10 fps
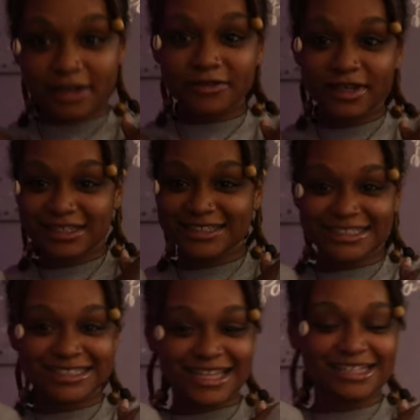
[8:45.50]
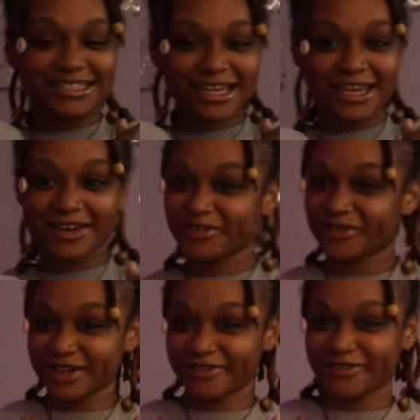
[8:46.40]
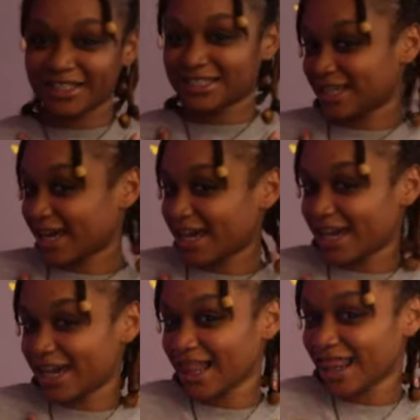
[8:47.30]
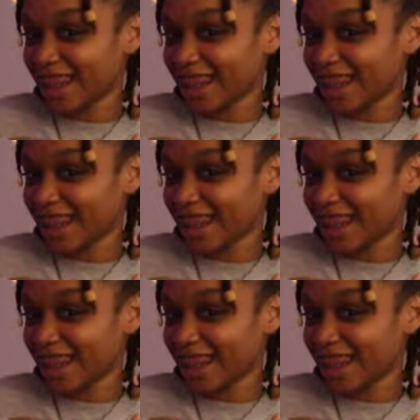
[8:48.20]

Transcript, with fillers: Anyways, that's it for the fit today.